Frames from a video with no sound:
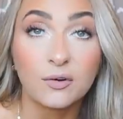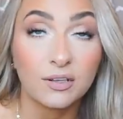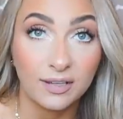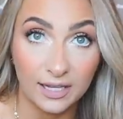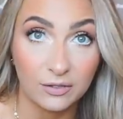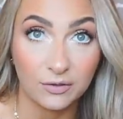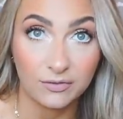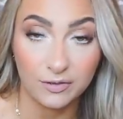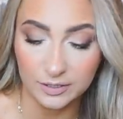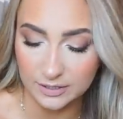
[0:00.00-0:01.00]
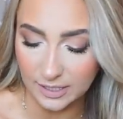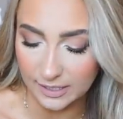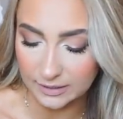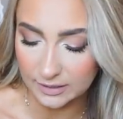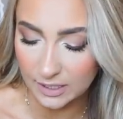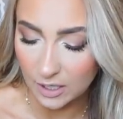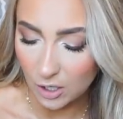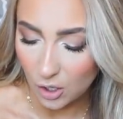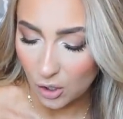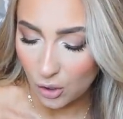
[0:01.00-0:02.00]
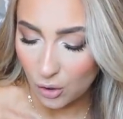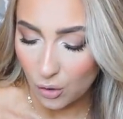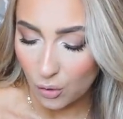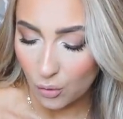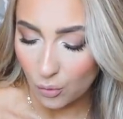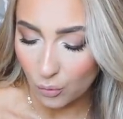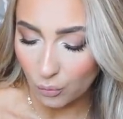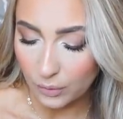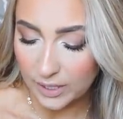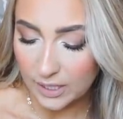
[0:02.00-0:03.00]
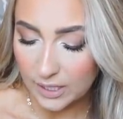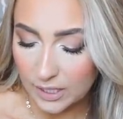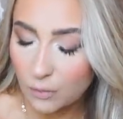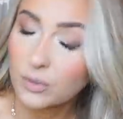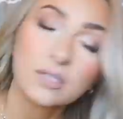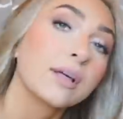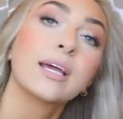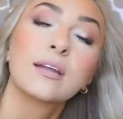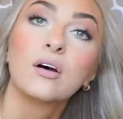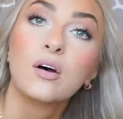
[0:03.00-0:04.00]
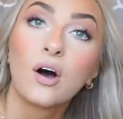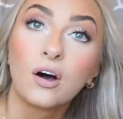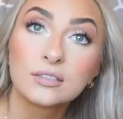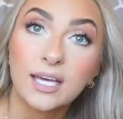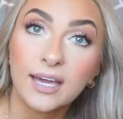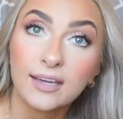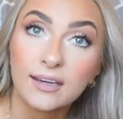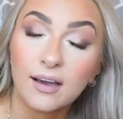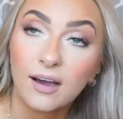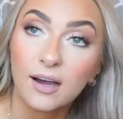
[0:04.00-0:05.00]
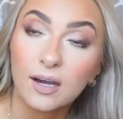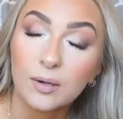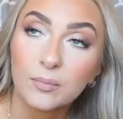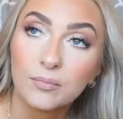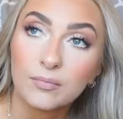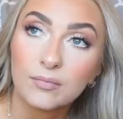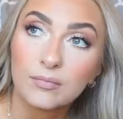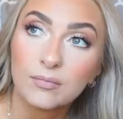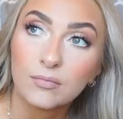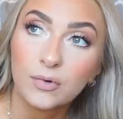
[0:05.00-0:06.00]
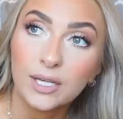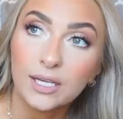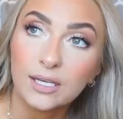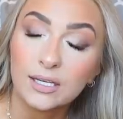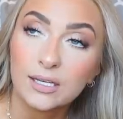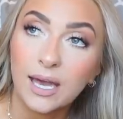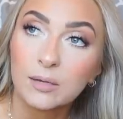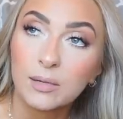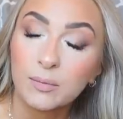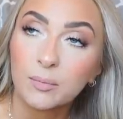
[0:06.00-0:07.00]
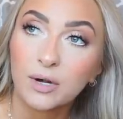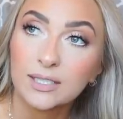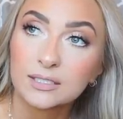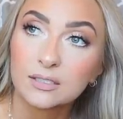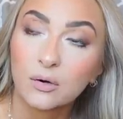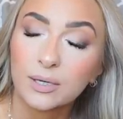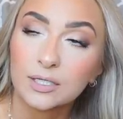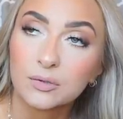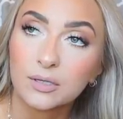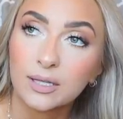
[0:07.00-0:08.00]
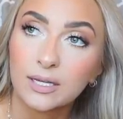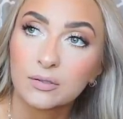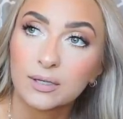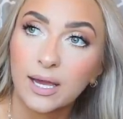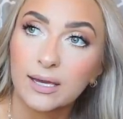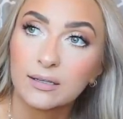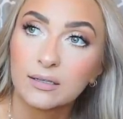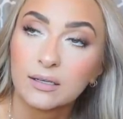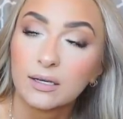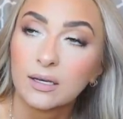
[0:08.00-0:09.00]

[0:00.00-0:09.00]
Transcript: in Orlando the first night. We were delayed all day. Um, we had minimum rest going into Orlando again.